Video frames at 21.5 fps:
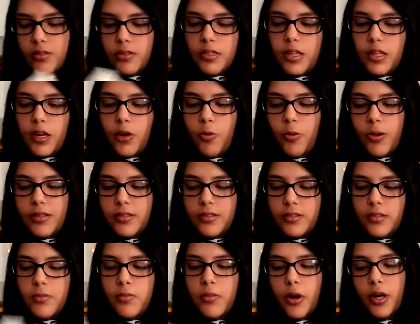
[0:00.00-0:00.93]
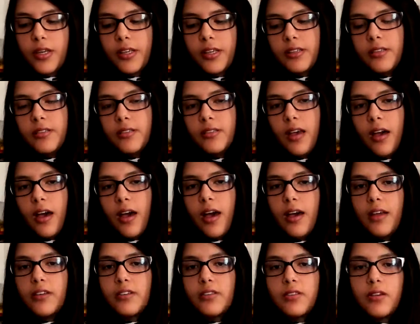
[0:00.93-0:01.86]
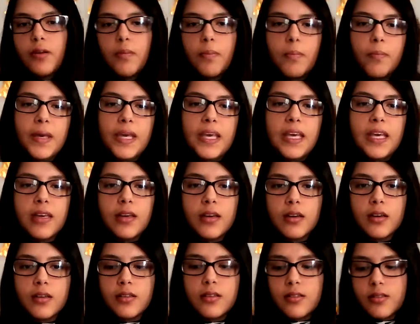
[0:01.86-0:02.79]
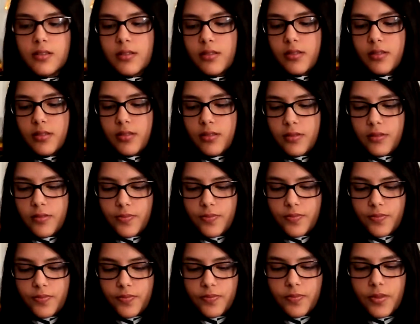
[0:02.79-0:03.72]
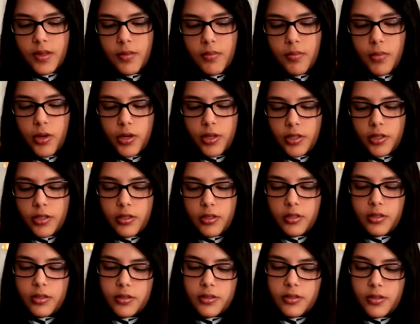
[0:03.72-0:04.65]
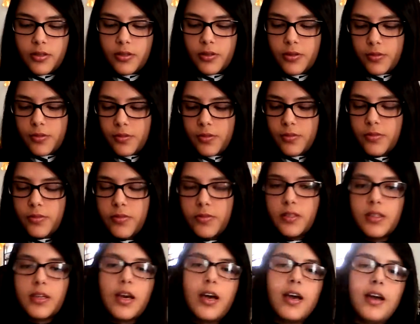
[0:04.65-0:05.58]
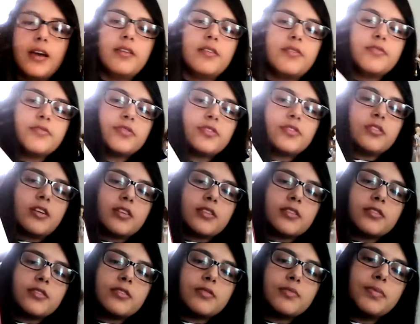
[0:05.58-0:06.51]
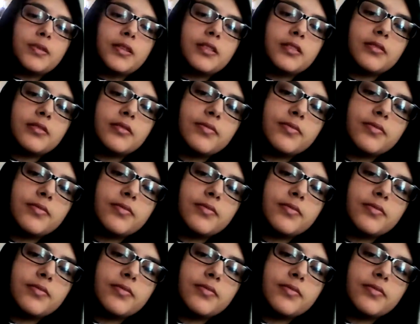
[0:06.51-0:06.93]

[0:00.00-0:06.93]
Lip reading: there was some markings that had pink marker, so it kind of sucks, but.